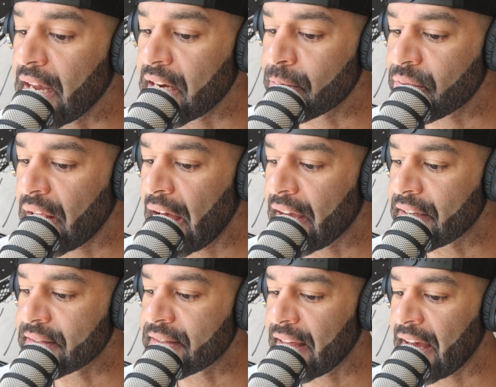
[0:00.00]
It
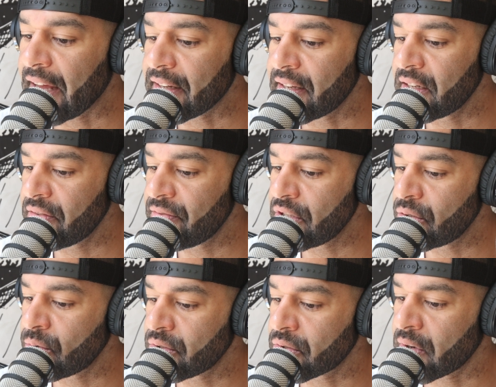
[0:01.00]
implies that
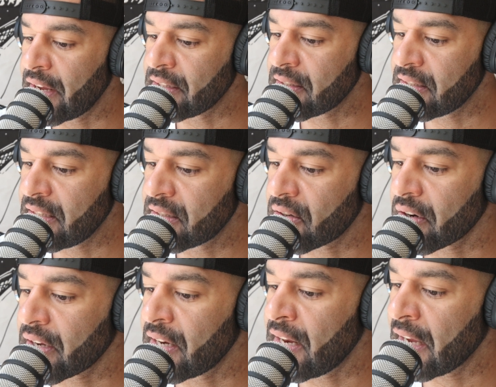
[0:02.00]
individuals or entities are
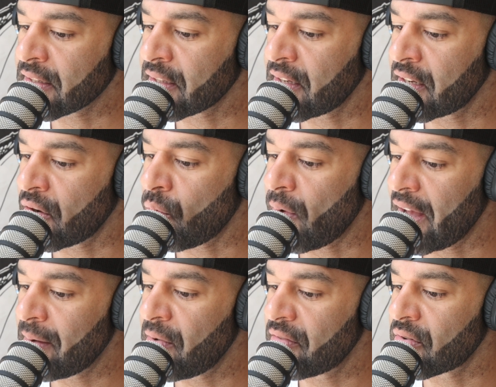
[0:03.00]
connected in a
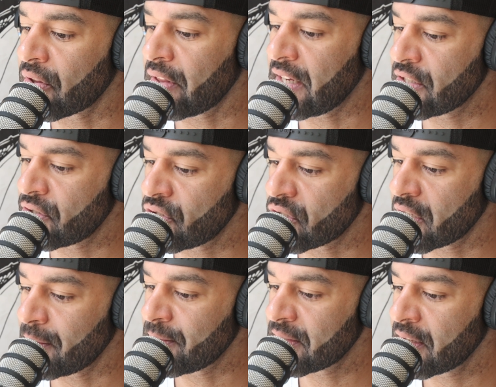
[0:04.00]
web of
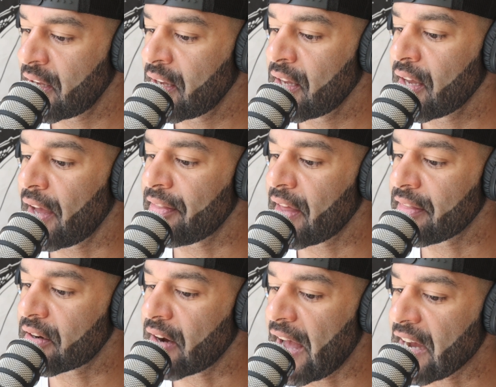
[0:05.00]
relationships and that
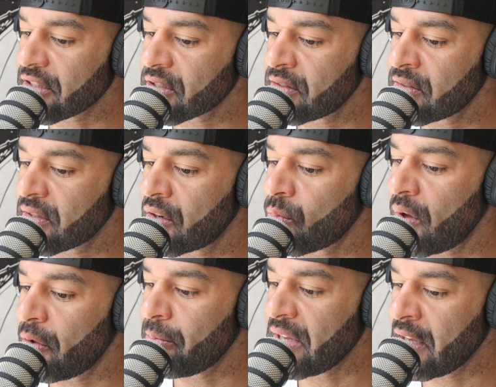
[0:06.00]
their actions and
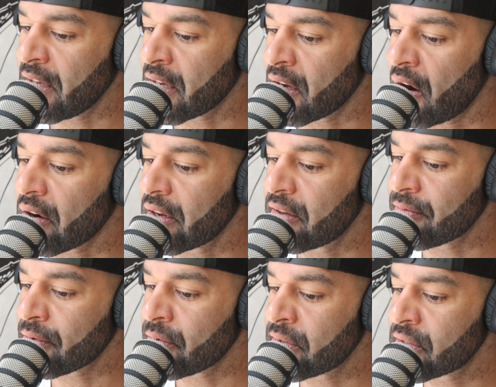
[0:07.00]
well-being are
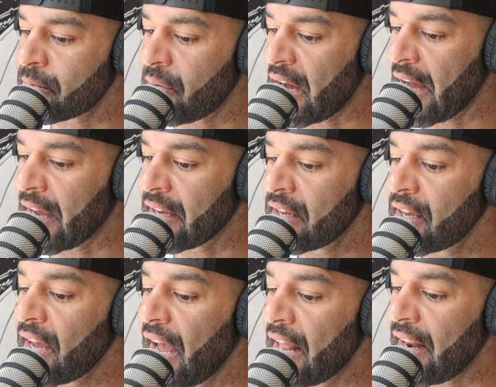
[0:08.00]
influenced by
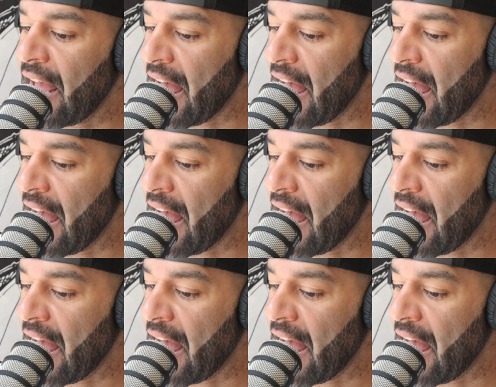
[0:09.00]
and